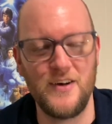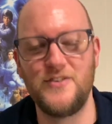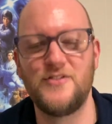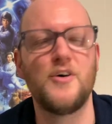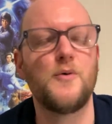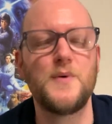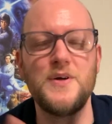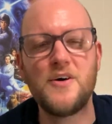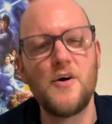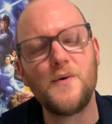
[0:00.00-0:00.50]
So
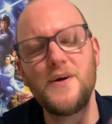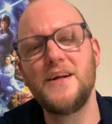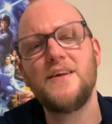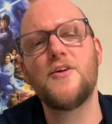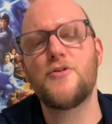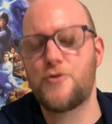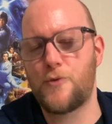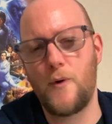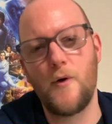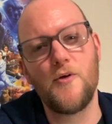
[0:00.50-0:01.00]
we don't need to
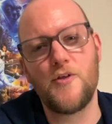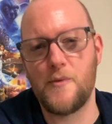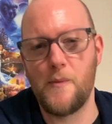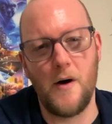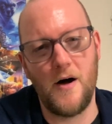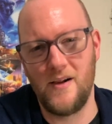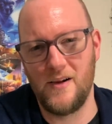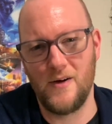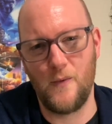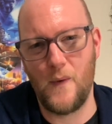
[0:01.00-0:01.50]
throw them
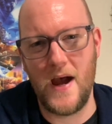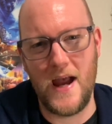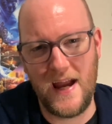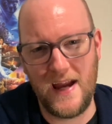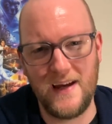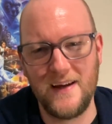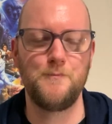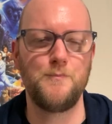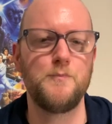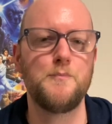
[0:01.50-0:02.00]
all
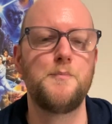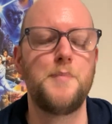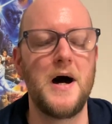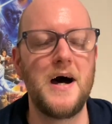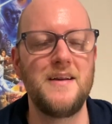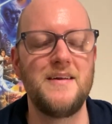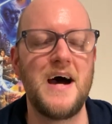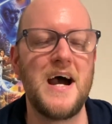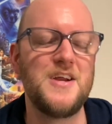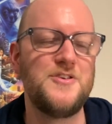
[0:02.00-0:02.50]
away,
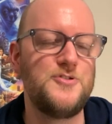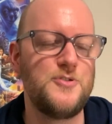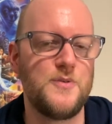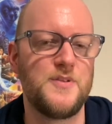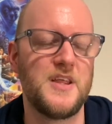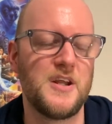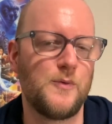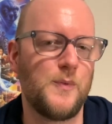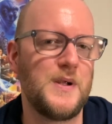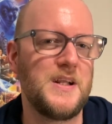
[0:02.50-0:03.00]
but I do
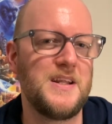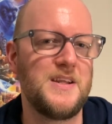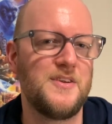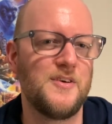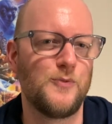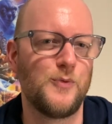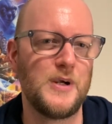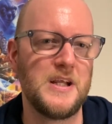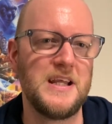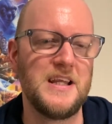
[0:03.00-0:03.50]
think we need to
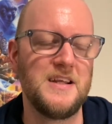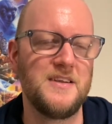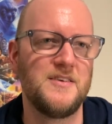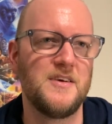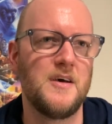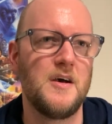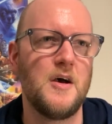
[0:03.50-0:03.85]
read